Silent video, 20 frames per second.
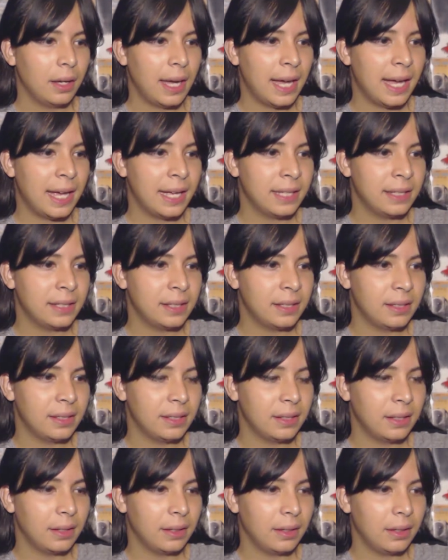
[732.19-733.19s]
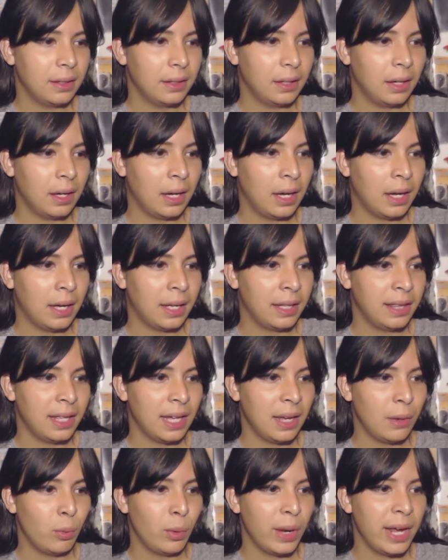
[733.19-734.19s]
as
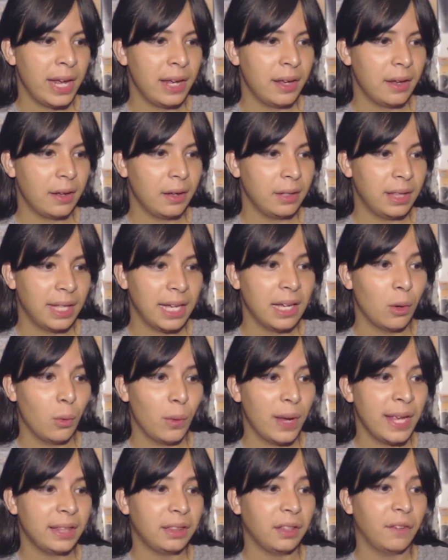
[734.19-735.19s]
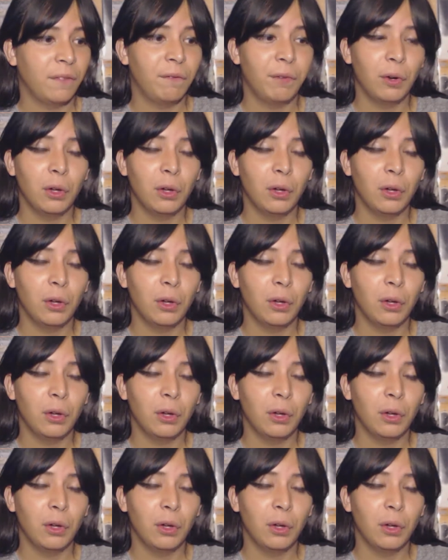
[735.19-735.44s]
they await the